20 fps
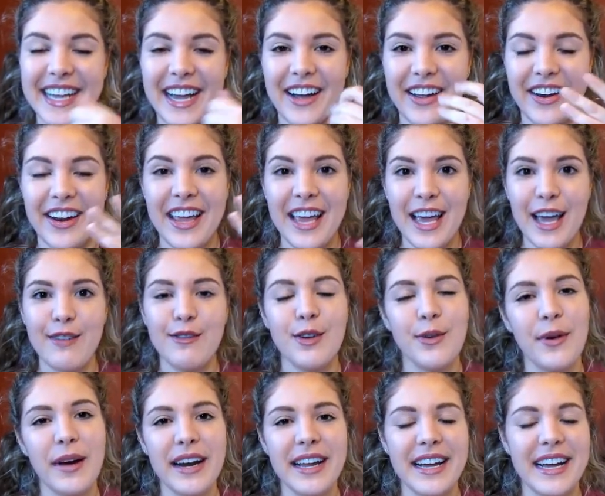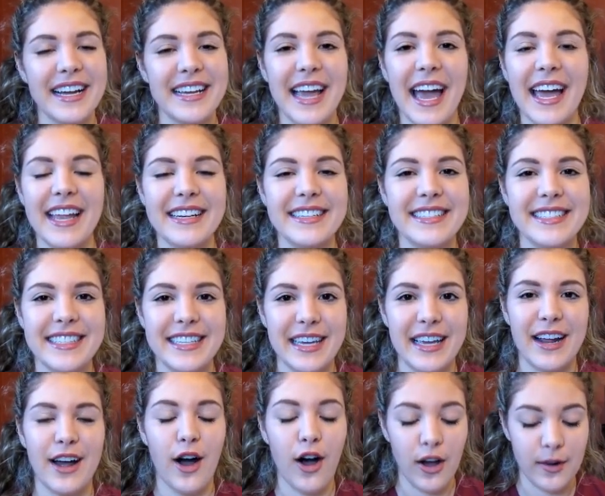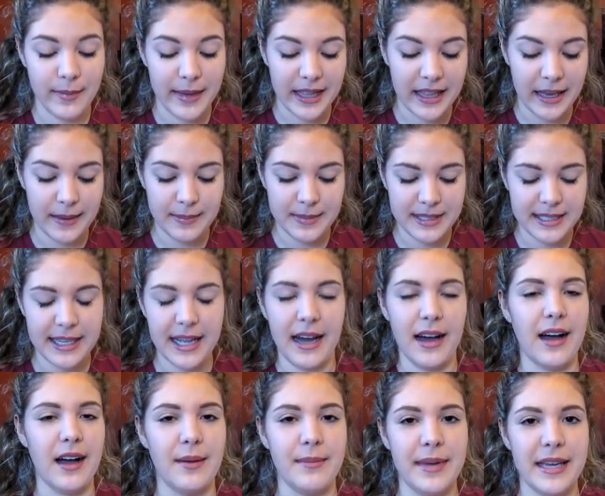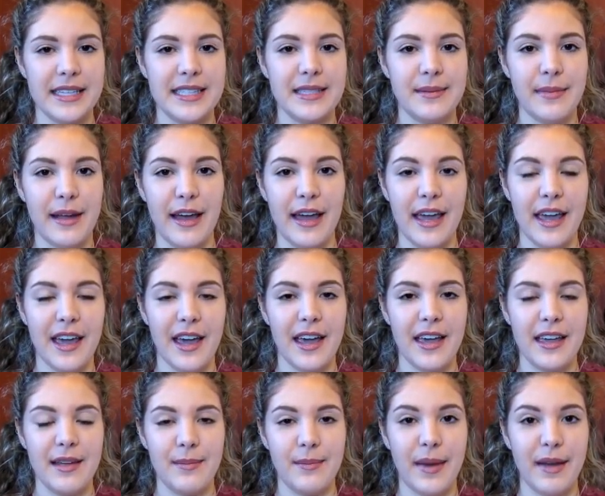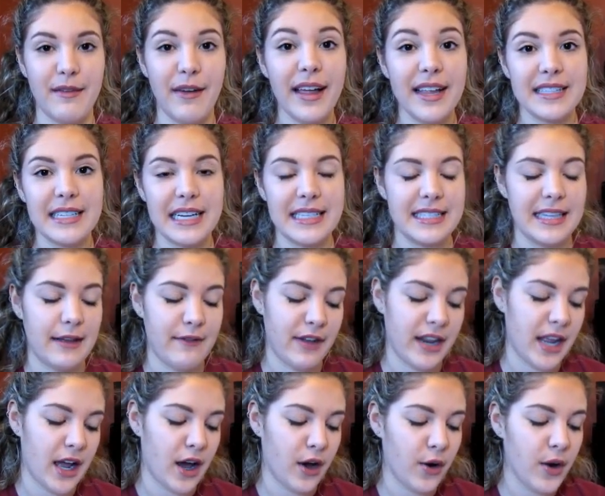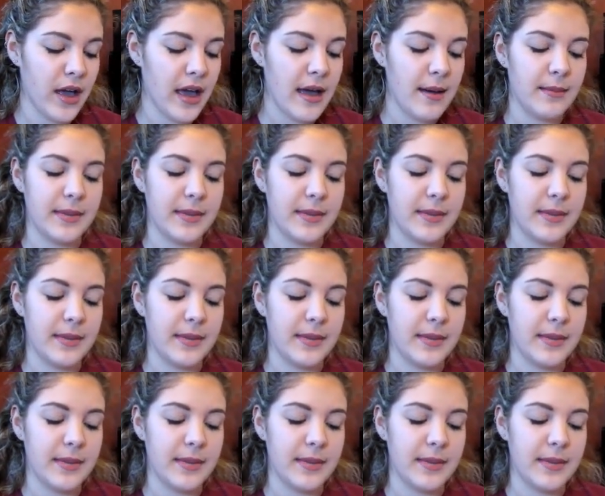neon. If you want to again see it on my lips, it's in my Valentine's Day video,